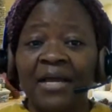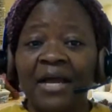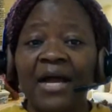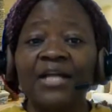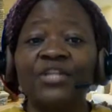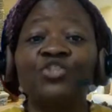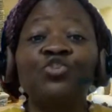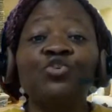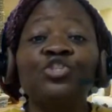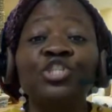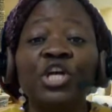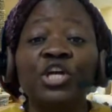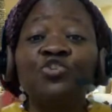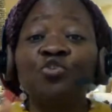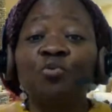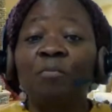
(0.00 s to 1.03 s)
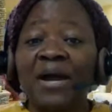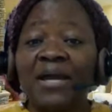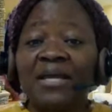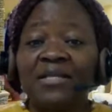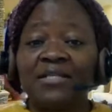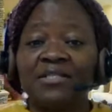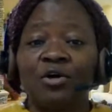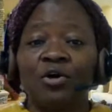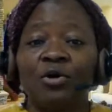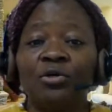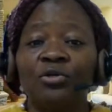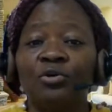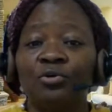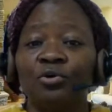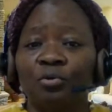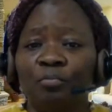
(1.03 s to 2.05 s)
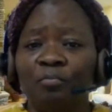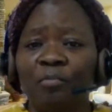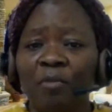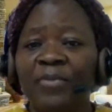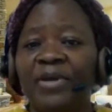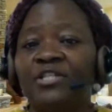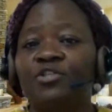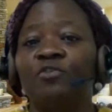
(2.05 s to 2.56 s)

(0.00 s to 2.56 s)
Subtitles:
And so turn your mind, your moments